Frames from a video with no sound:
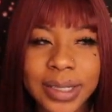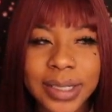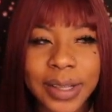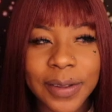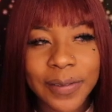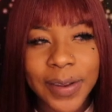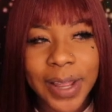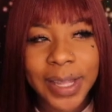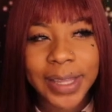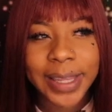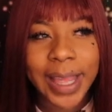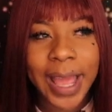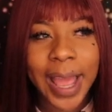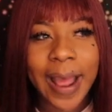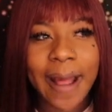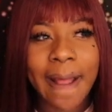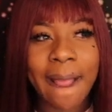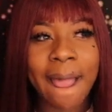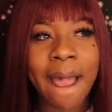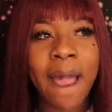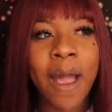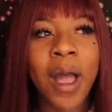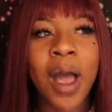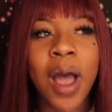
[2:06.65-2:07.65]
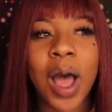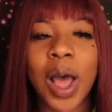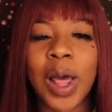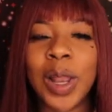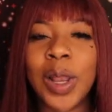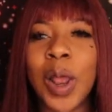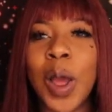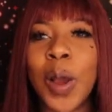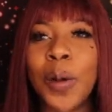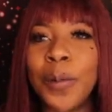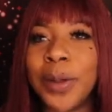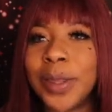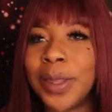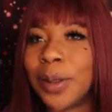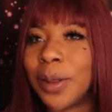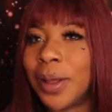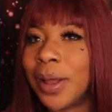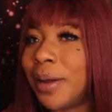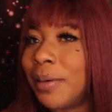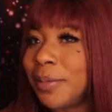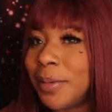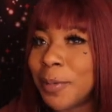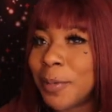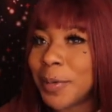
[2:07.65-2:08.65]
stuff like that, along with
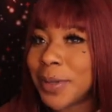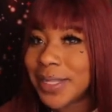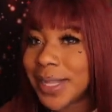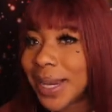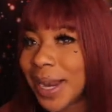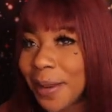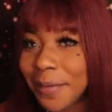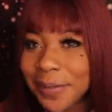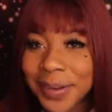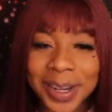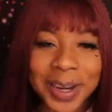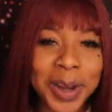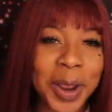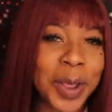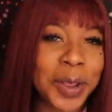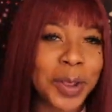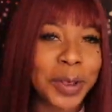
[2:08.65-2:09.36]
the ones that I've done on